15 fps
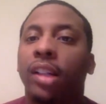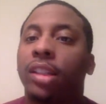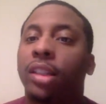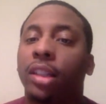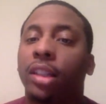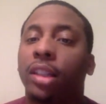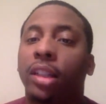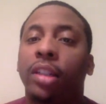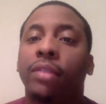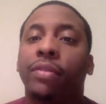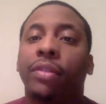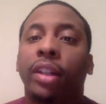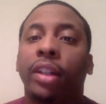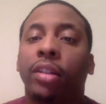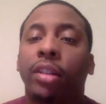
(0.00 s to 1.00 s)
should
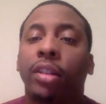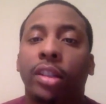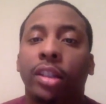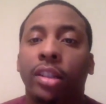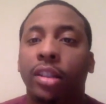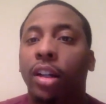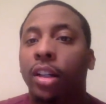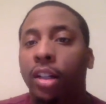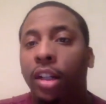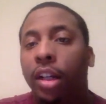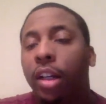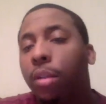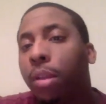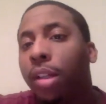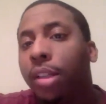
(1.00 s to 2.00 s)
increase his
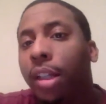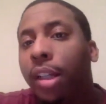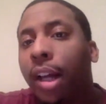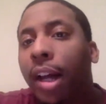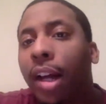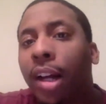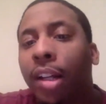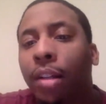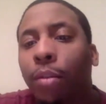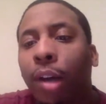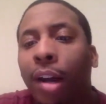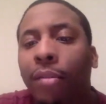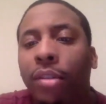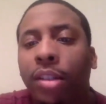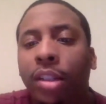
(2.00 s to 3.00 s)
target. Yeah. Plus, they
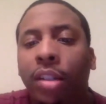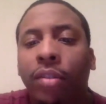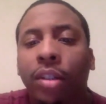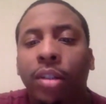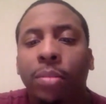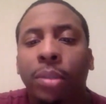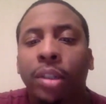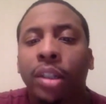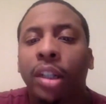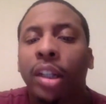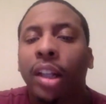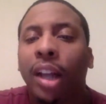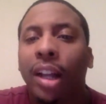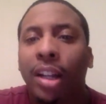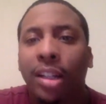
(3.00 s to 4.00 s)
got other wide
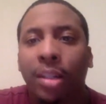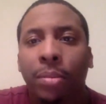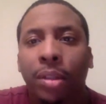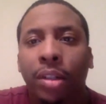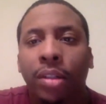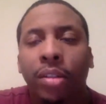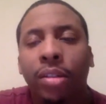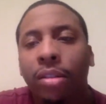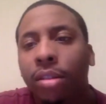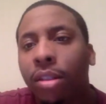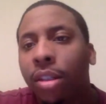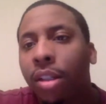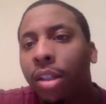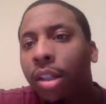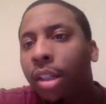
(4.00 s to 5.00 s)
receivers, but Eli hasn't been